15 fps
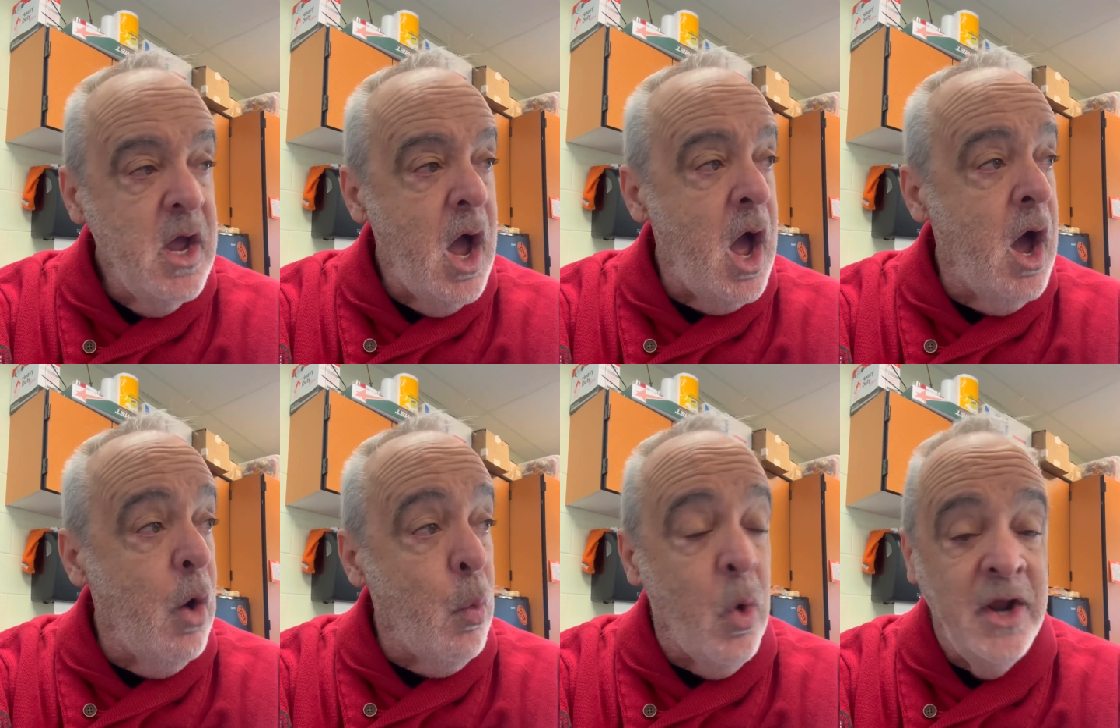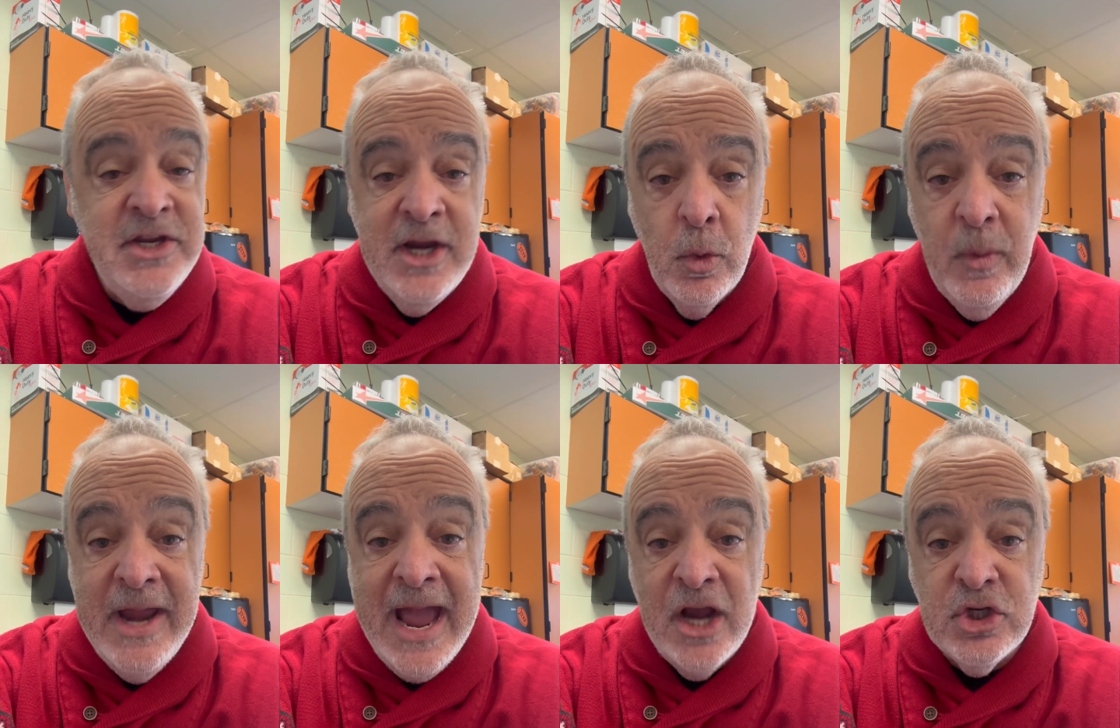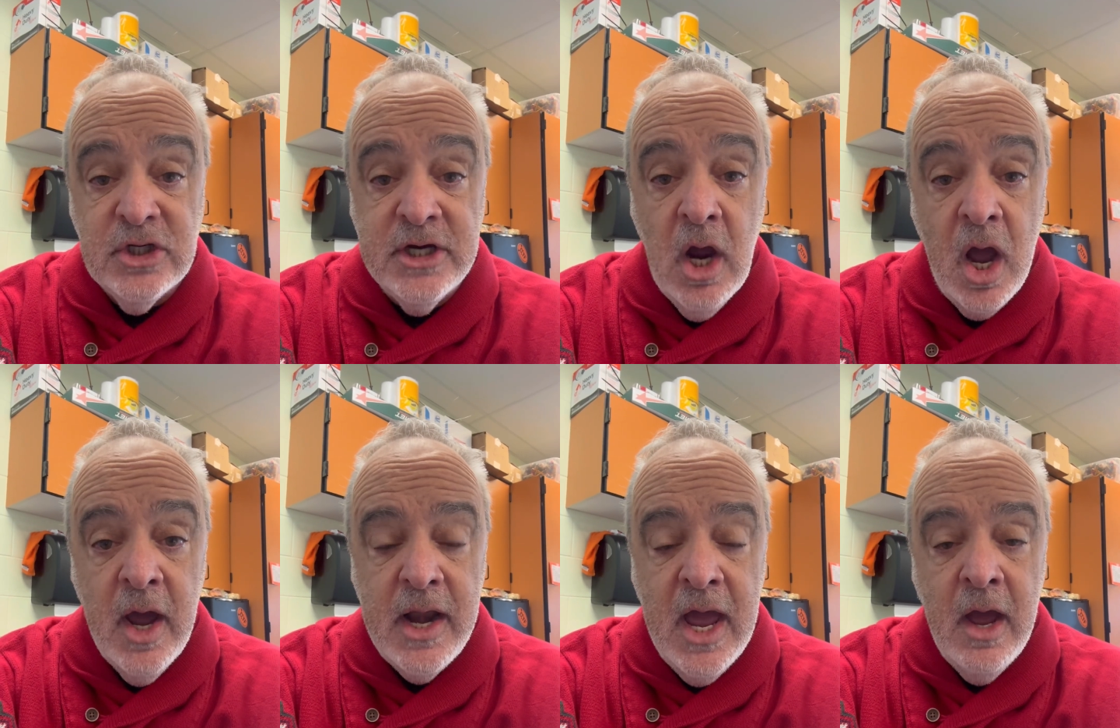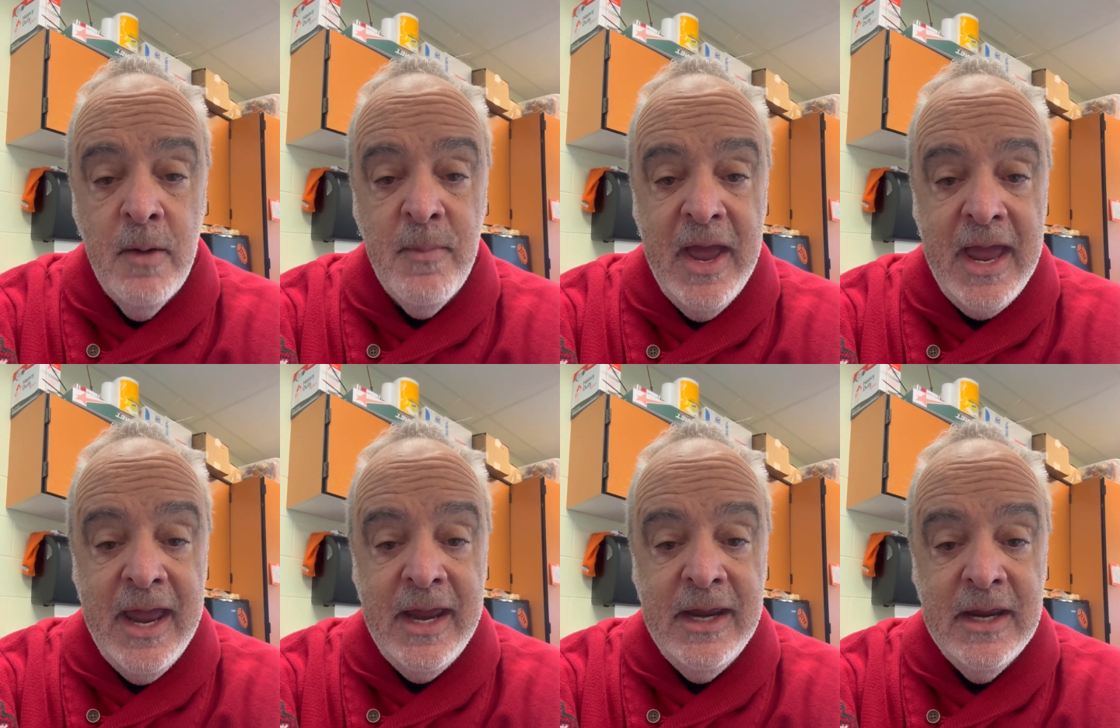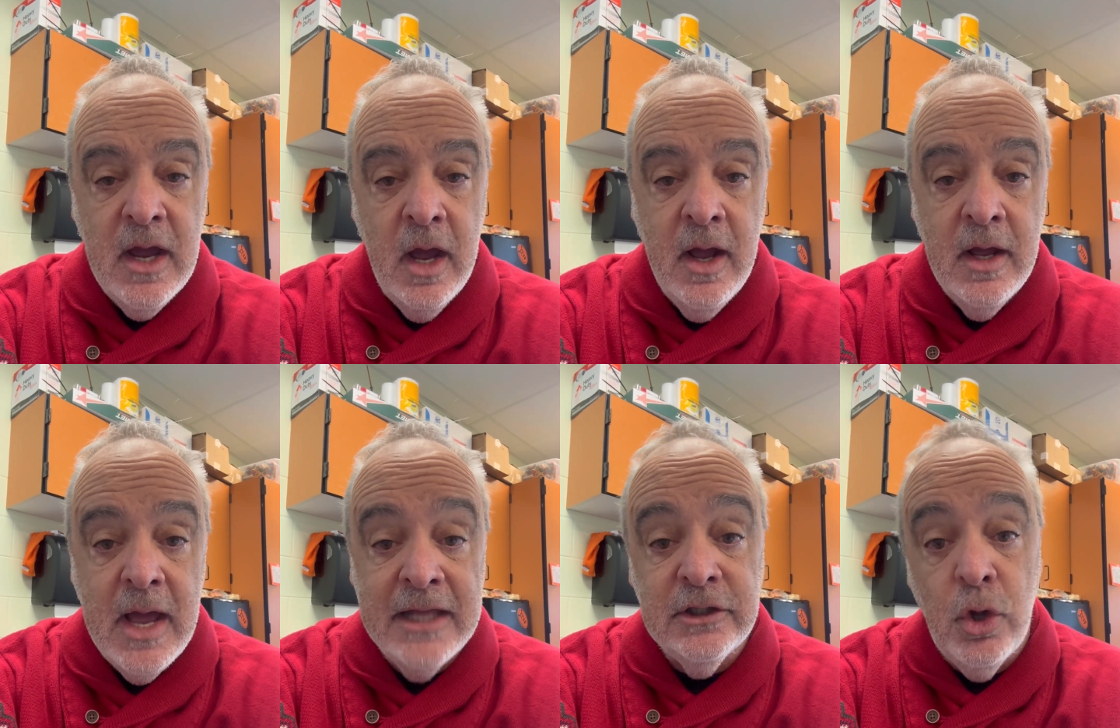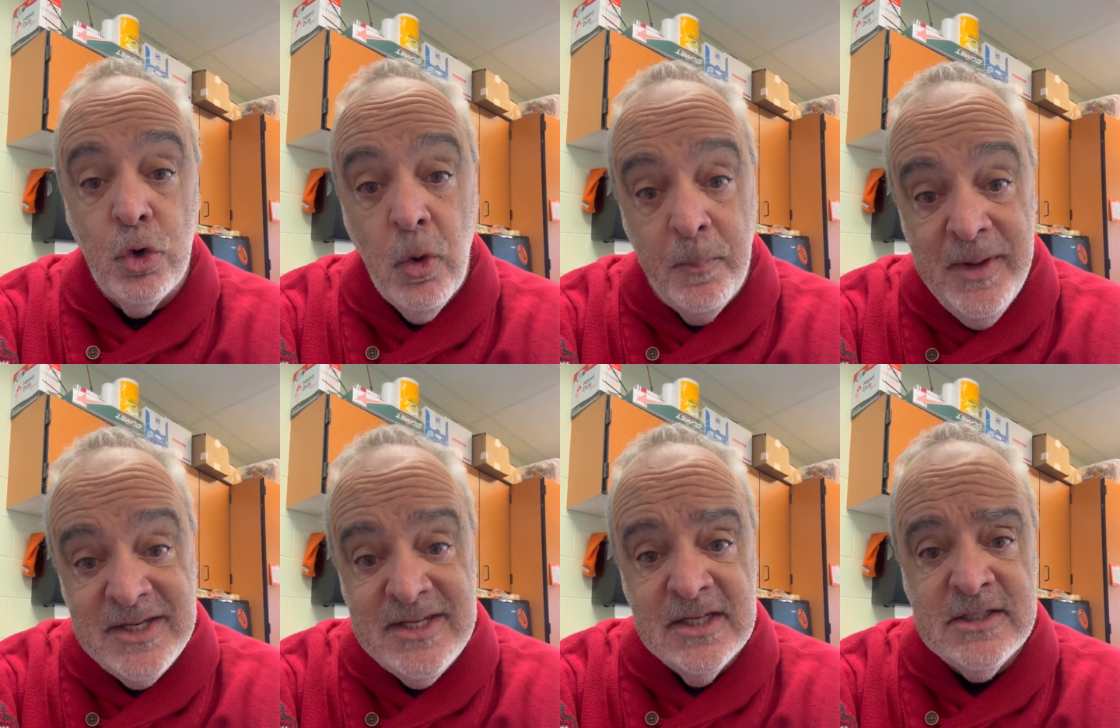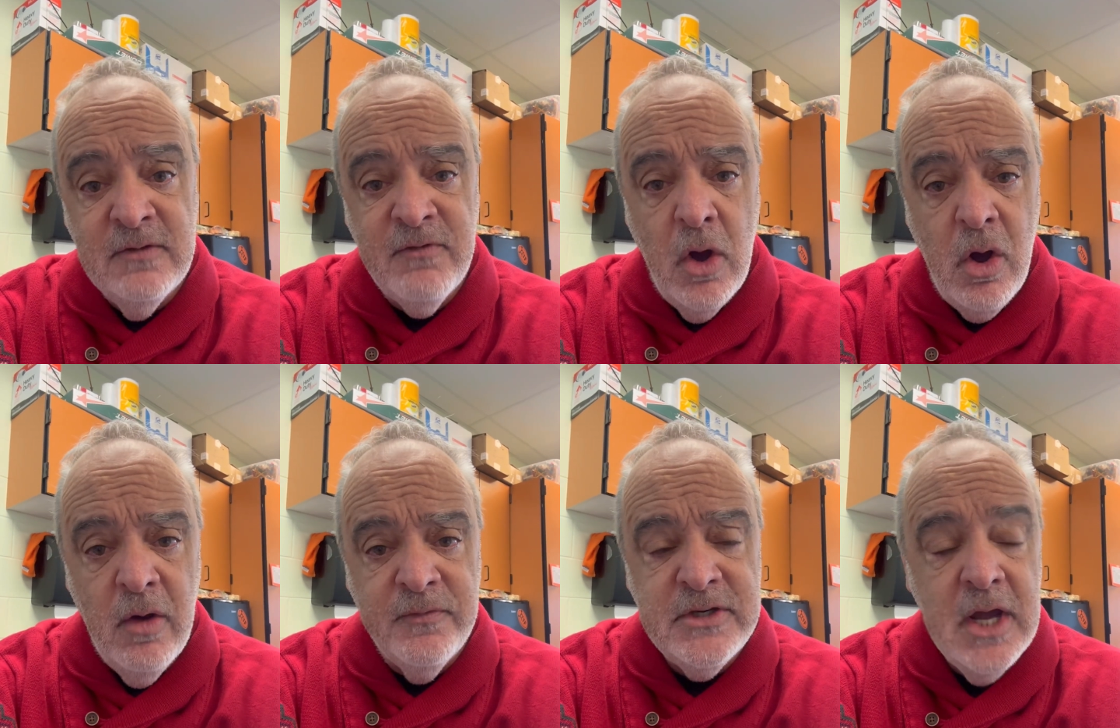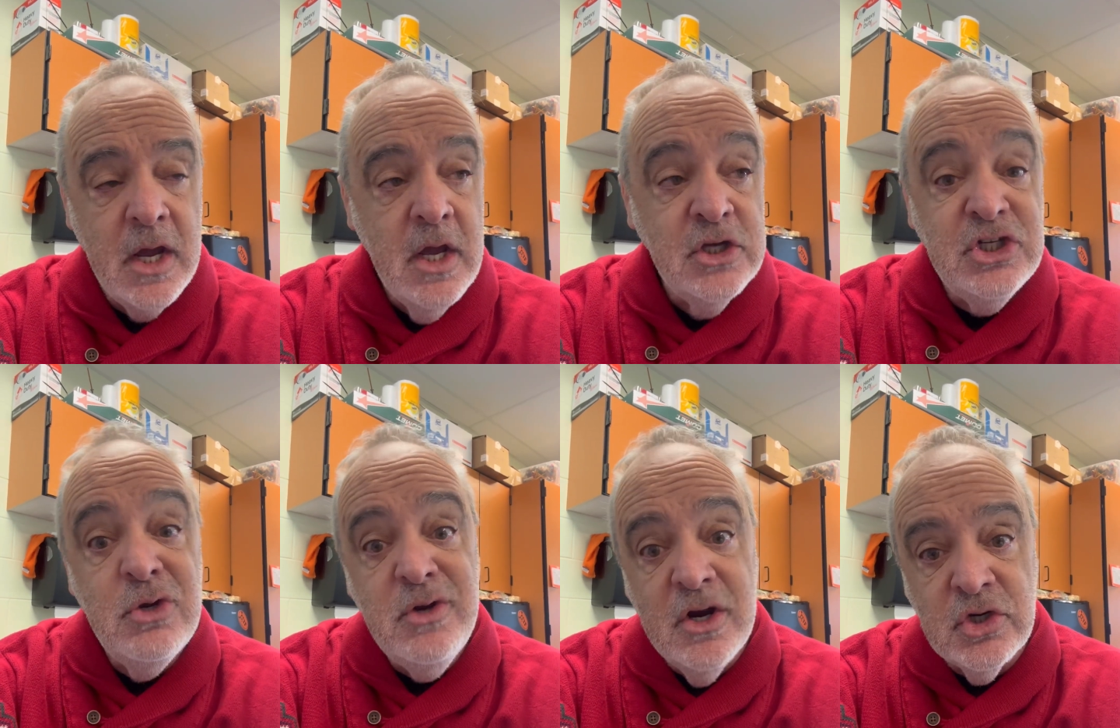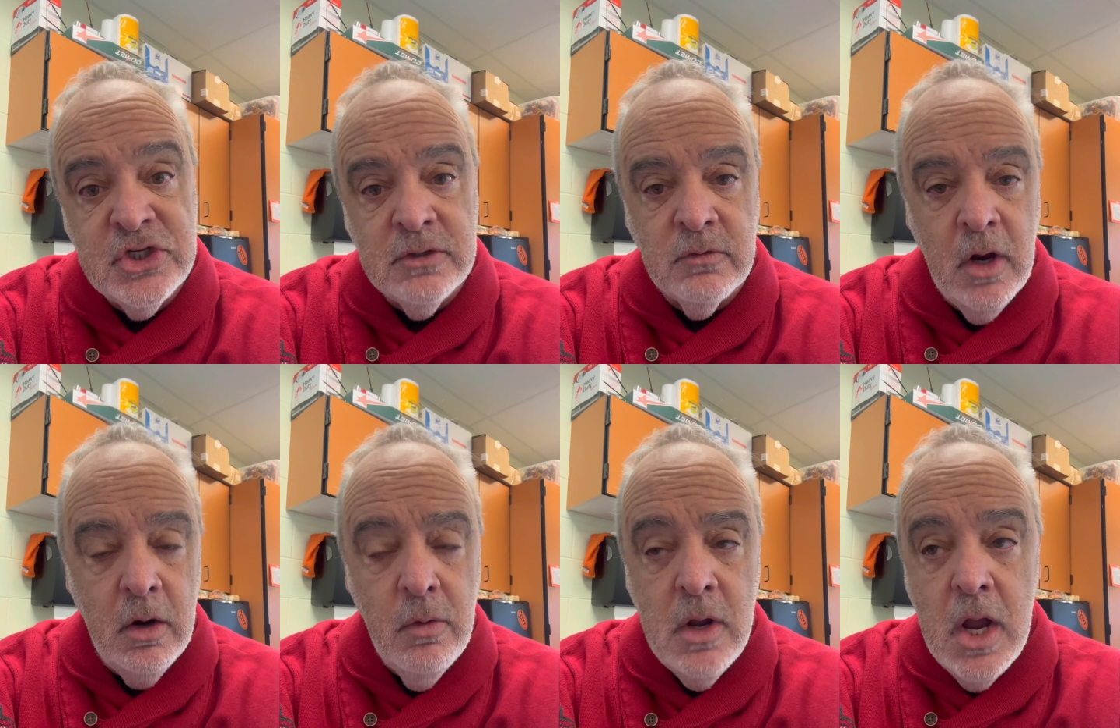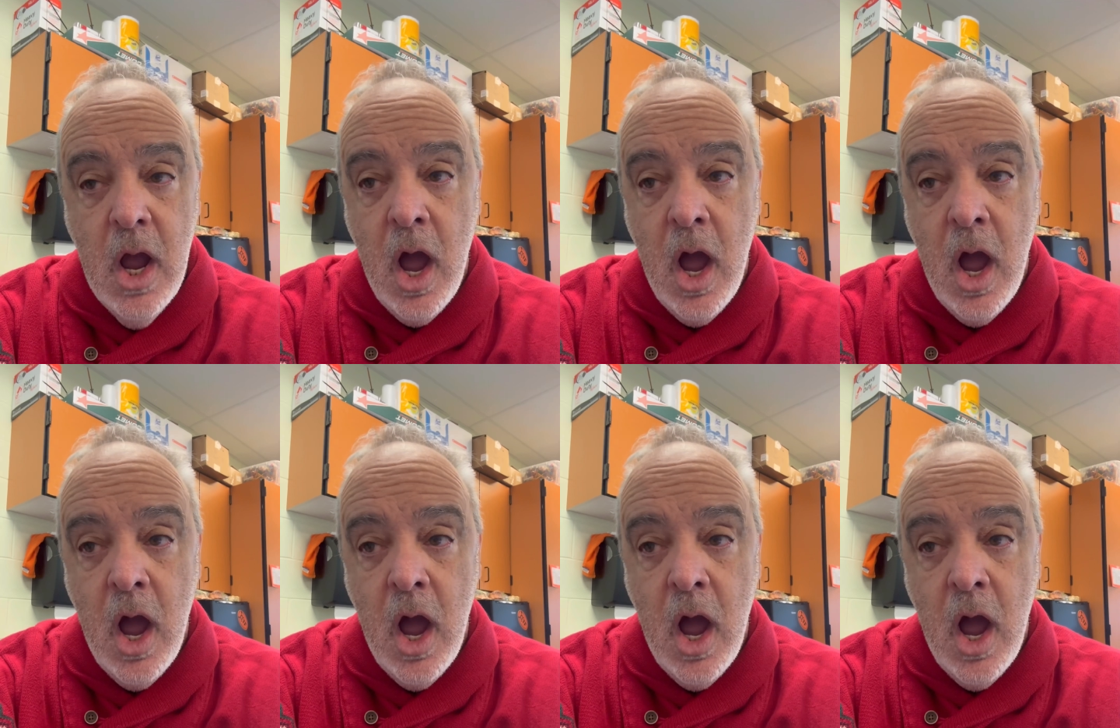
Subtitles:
One year we actually got a local business involved, 2 years in a row.